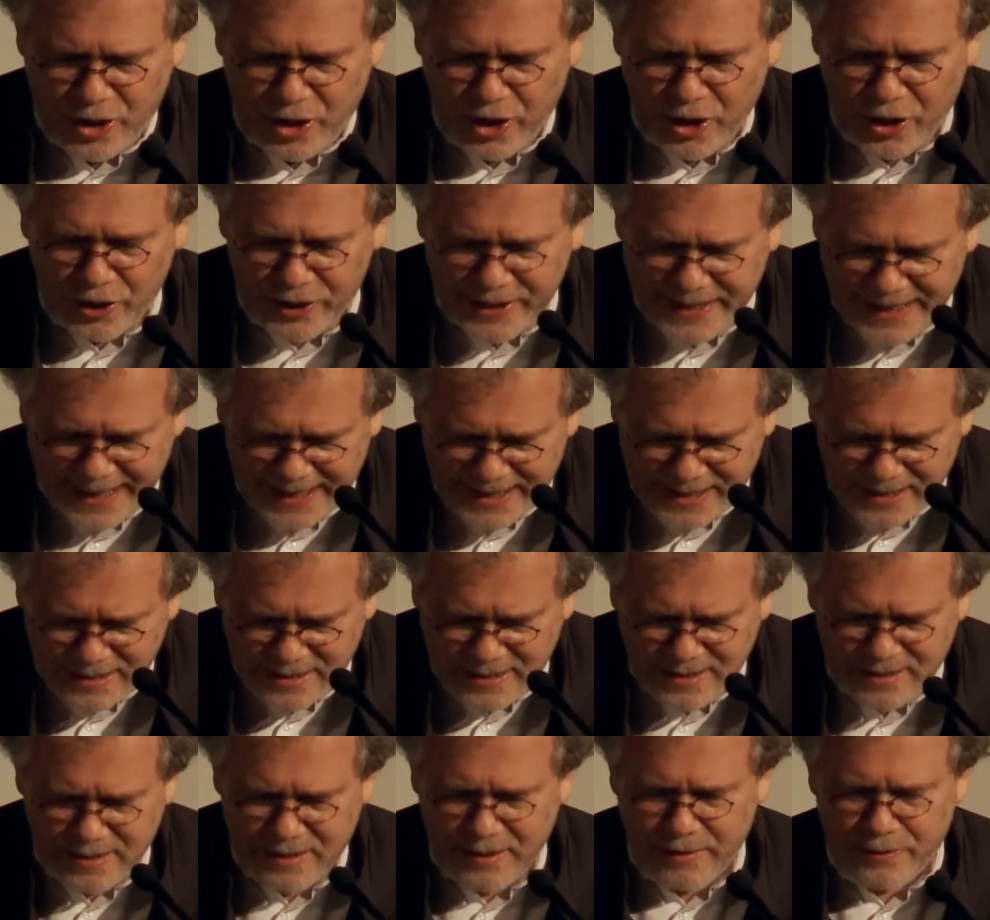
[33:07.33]

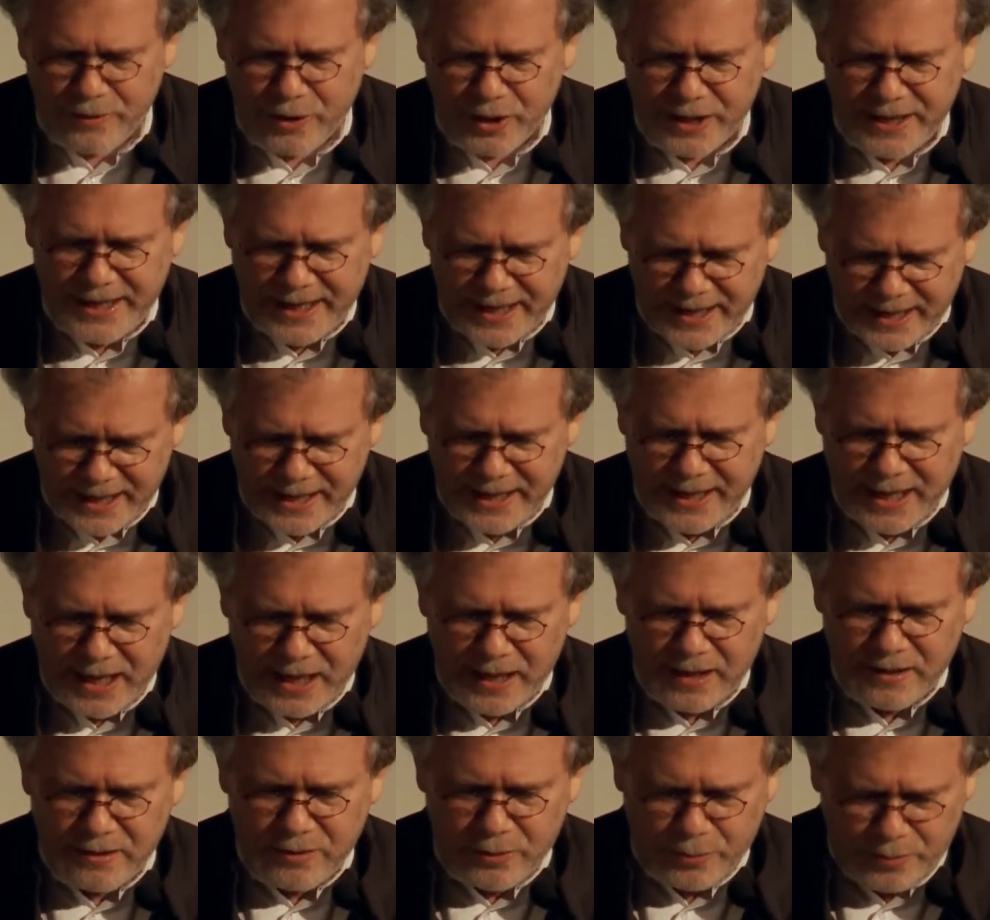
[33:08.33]
against the
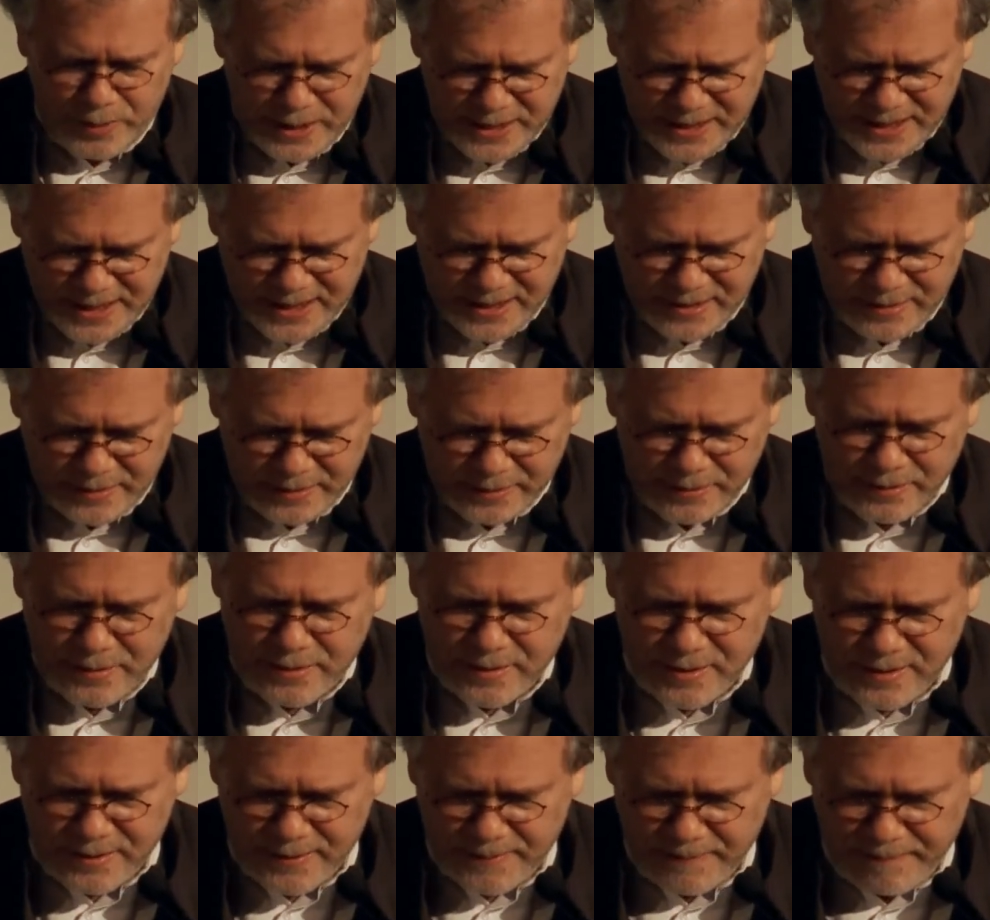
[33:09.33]
guerrilla
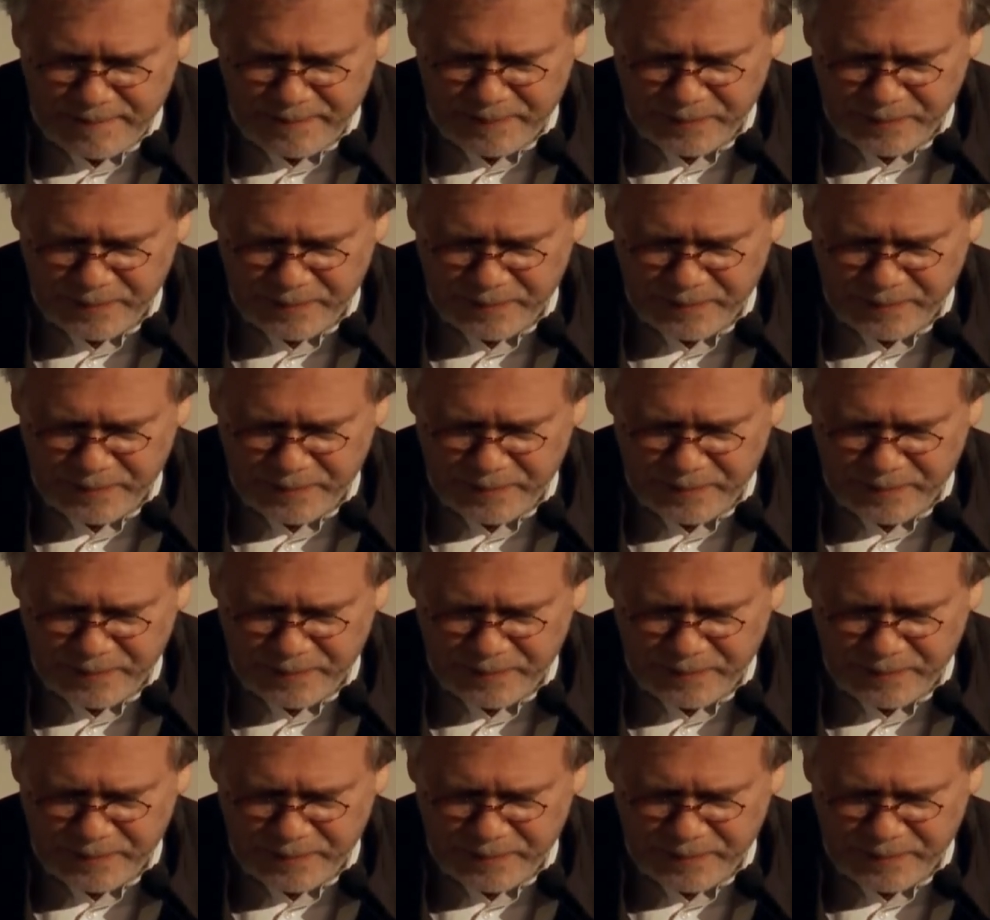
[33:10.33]
resistance